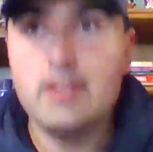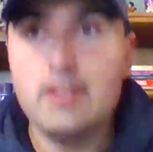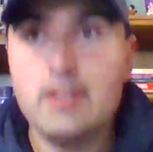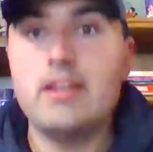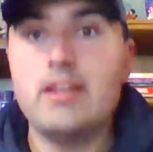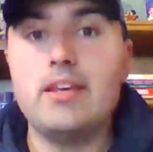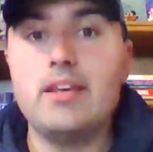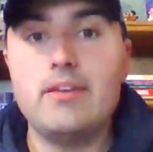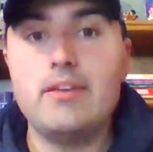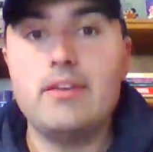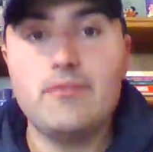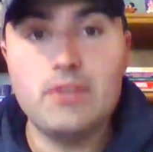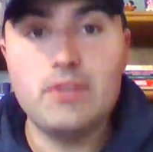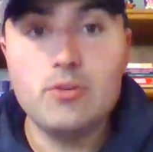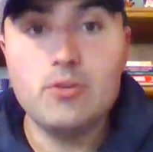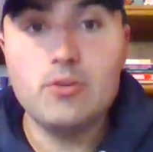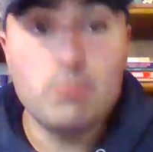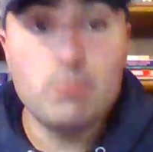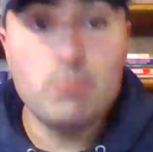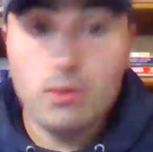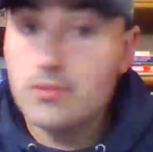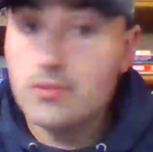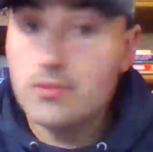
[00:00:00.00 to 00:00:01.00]
if you
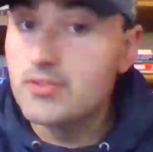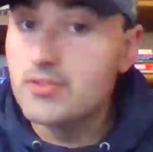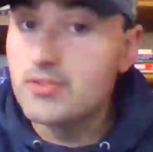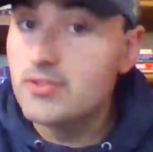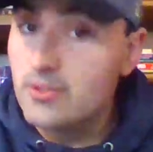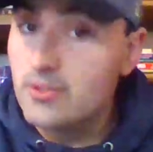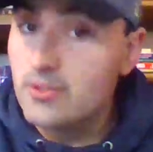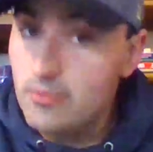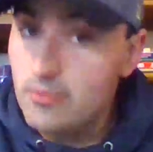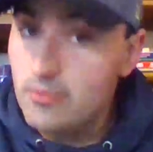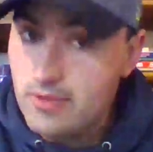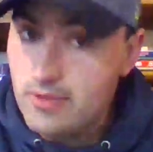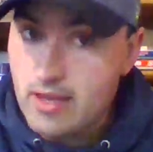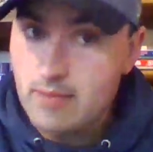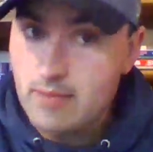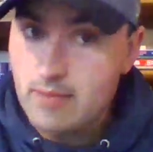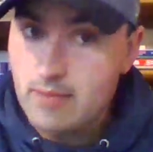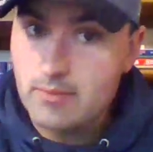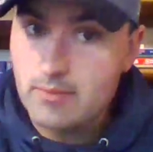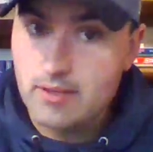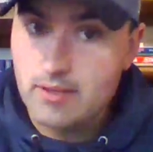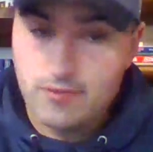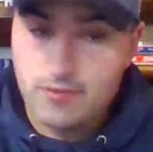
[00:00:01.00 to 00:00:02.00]
pursue
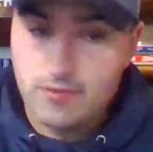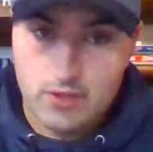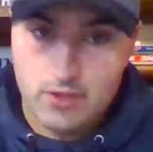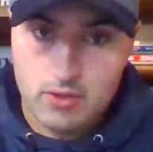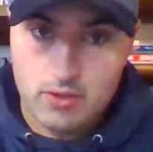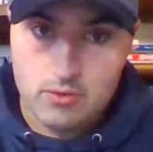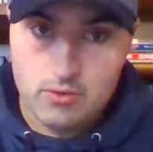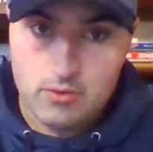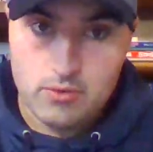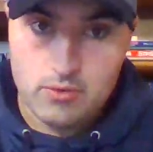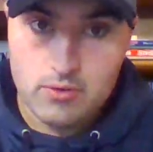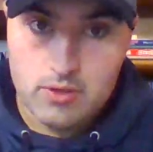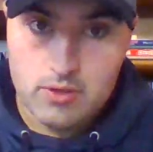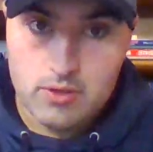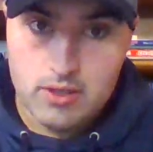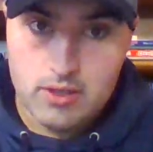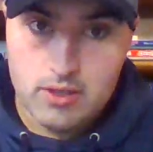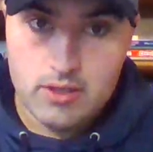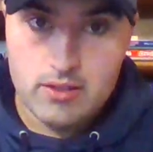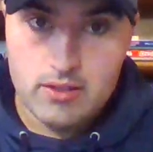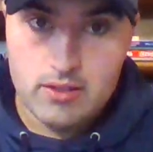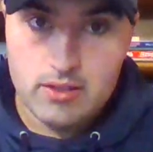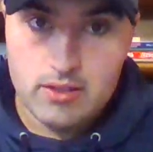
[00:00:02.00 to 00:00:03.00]
them, if you
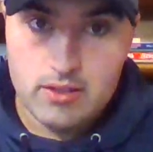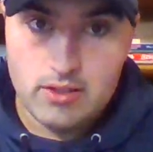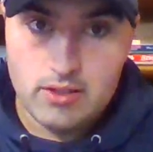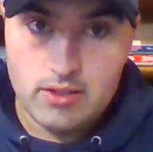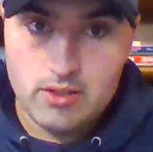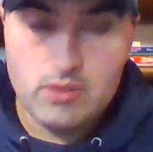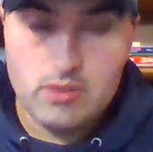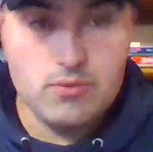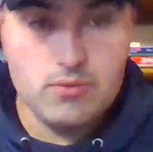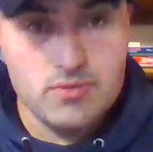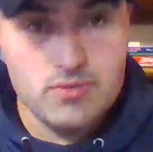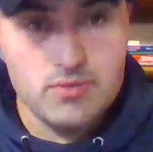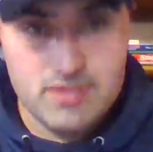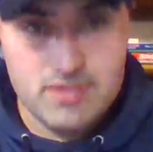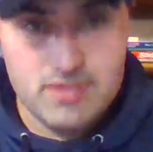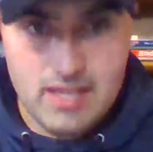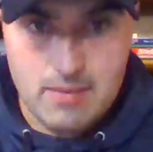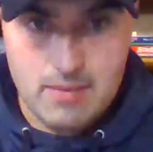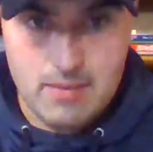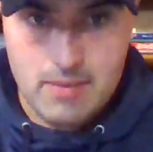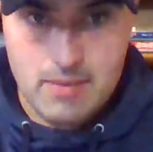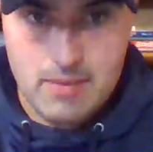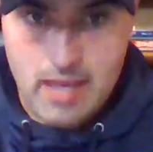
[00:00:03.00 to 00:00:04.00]
use
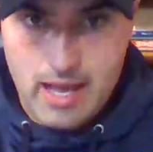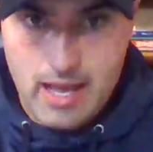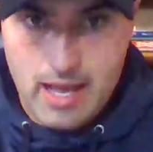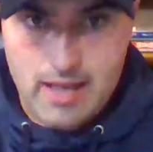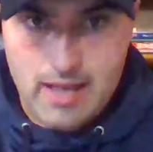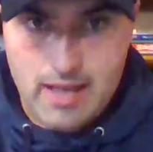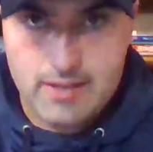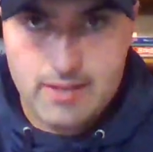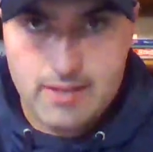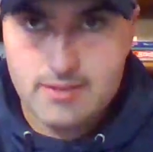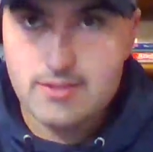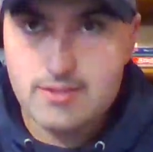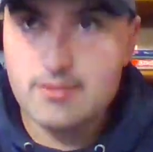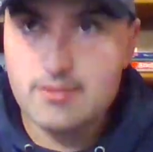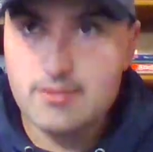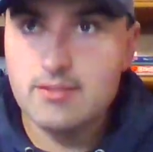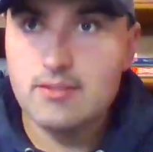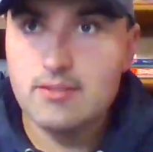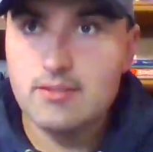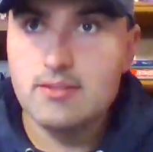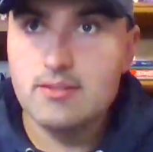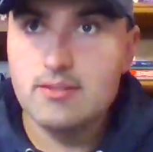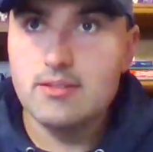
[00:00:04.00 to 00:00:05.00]
them as
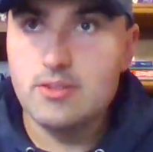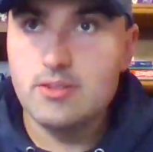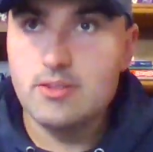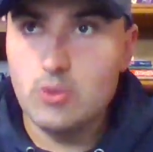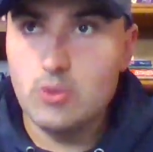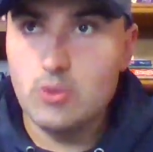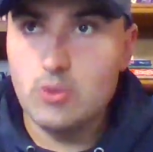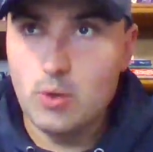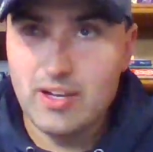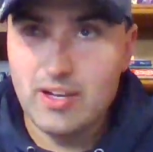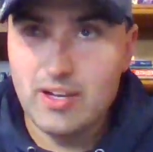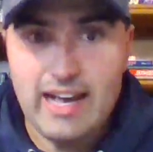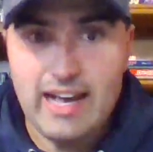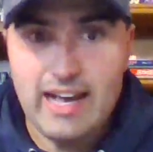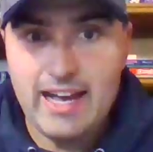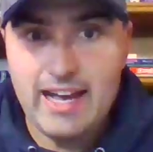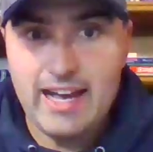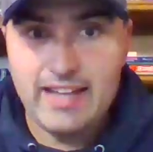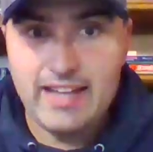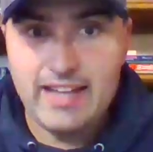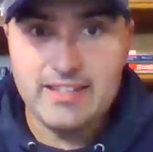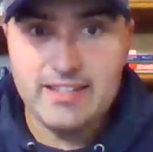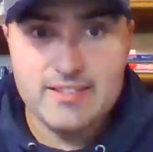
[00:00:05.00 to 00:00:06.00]
your
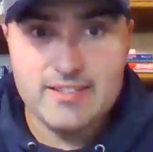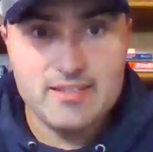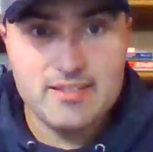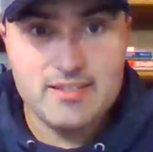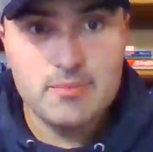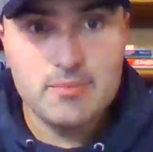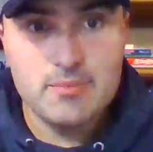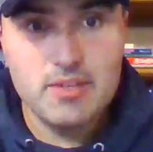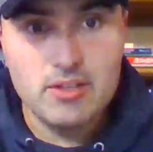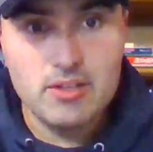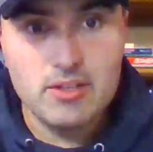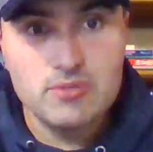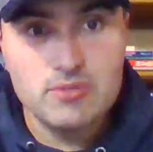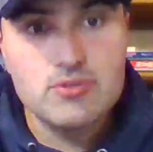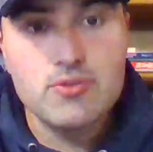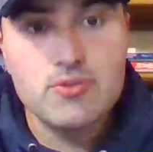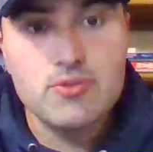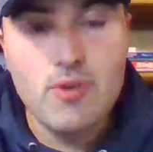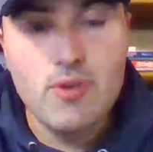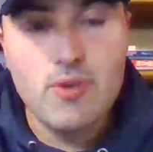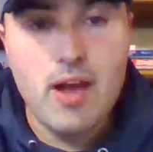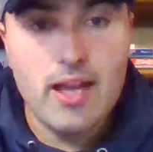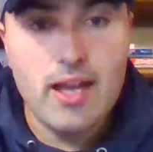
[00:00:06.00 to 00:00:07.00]
guide and something you're
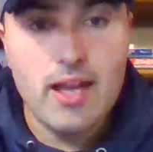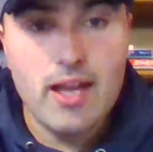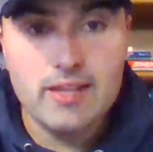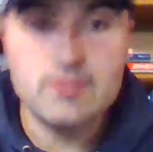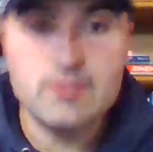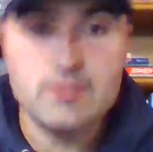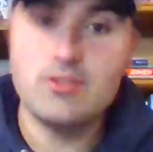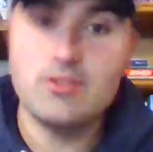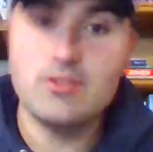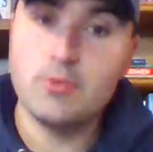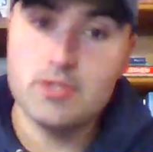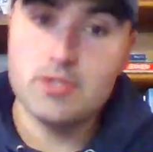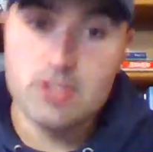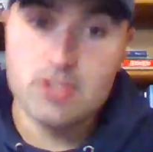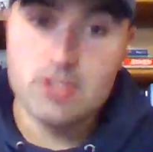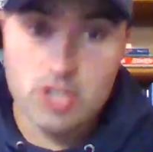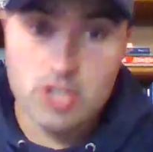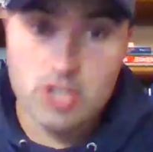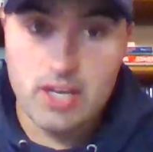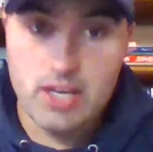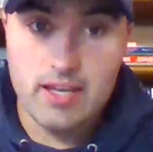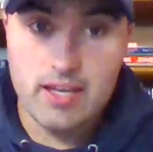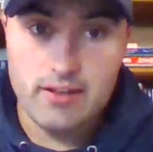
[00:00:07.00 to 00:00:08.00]
trying to
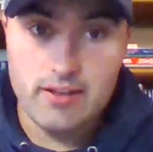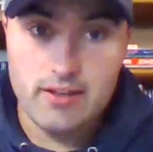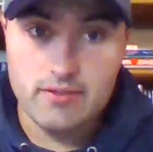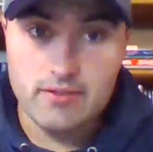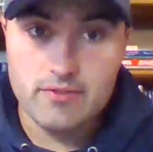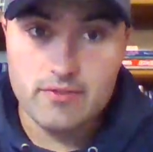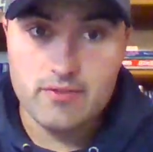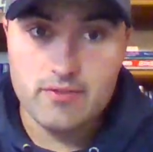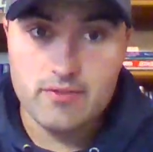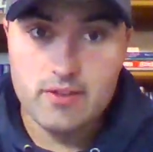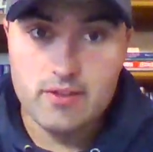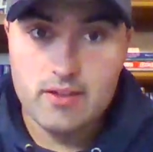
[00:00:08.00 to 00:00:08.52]
achieve,